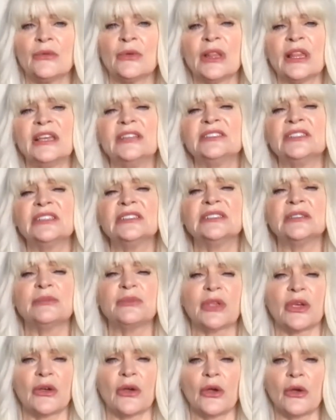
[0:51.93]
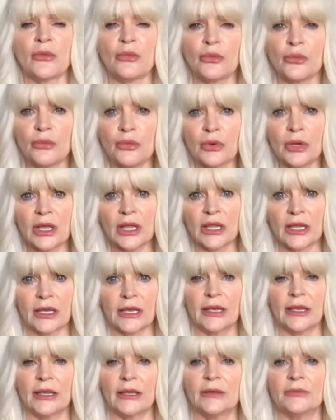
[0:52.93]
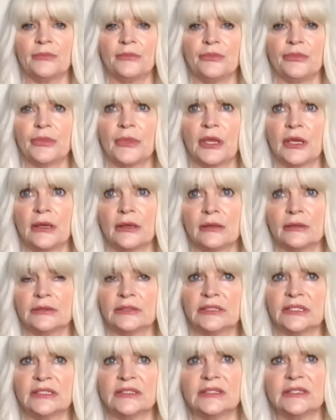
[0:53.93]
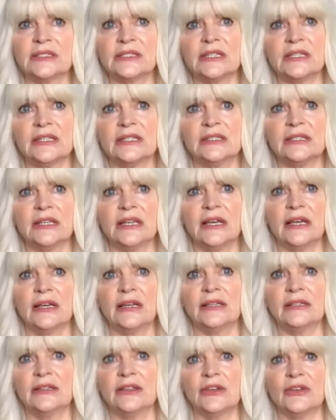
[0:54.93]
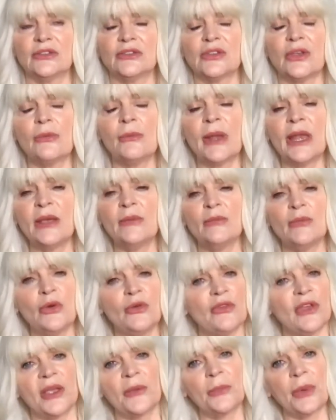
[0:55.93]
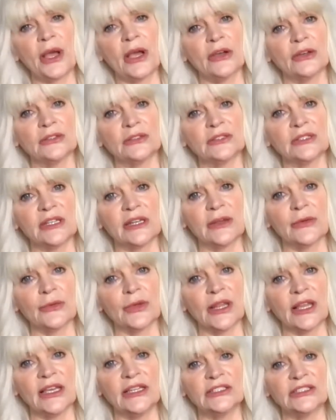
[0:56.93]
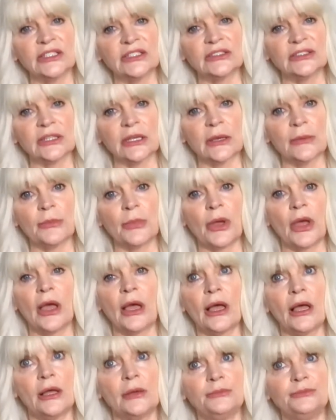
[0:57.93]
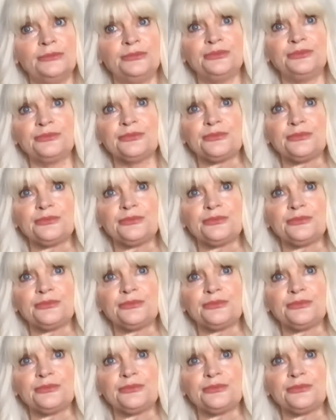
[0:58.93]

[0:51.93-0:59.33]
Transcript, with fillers: Relationships are really just, uh, uh, there's so many moving parts in a relationship. Um,